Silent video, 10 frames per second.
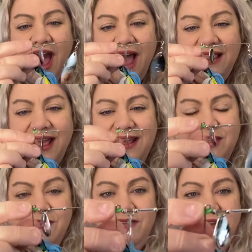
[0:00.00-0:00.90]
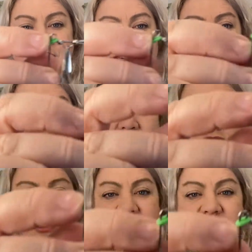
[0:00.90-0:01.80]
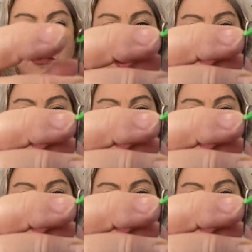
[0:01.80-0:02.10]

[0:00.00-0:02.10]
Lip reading: I like the fact that Googan Squad